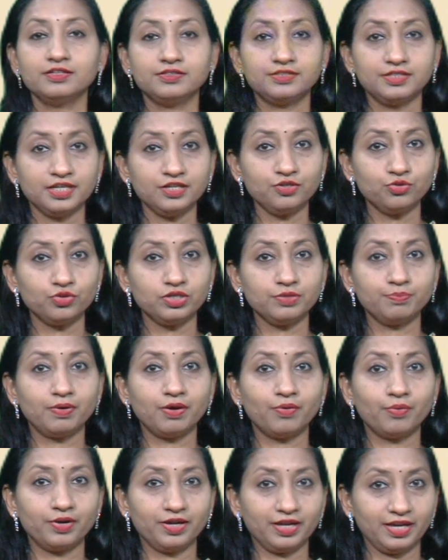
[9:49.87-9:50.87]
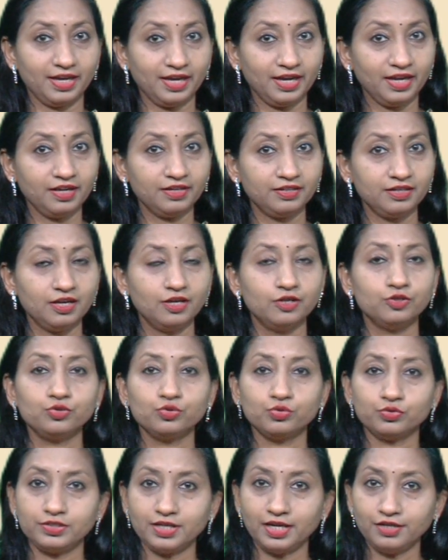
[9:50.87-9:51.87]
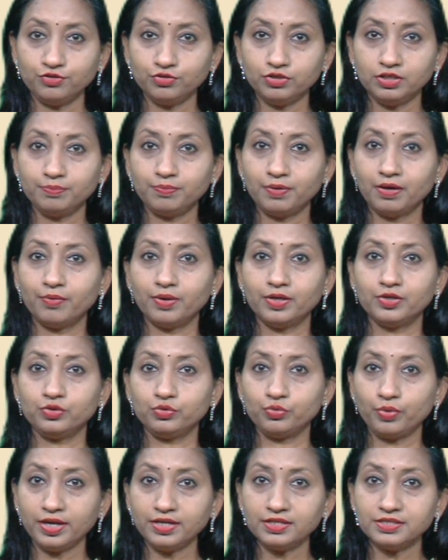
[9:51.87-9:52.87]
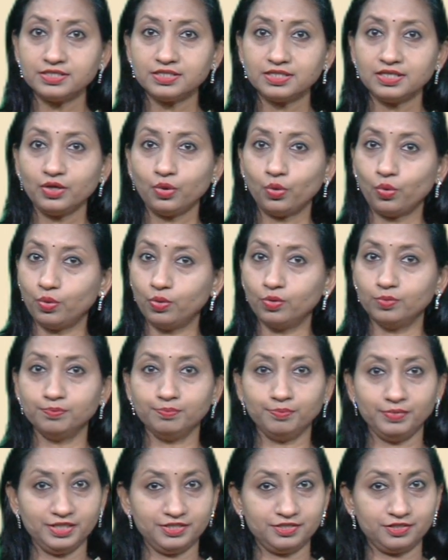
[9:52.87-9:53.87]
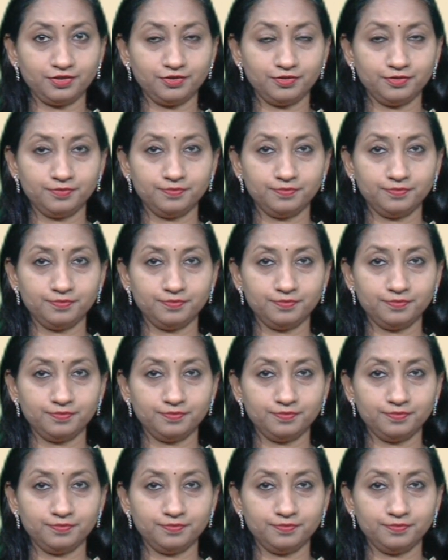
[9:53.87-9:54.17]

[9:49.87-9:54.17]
10 to the power 8 to 10 to the power 20 ohm meter.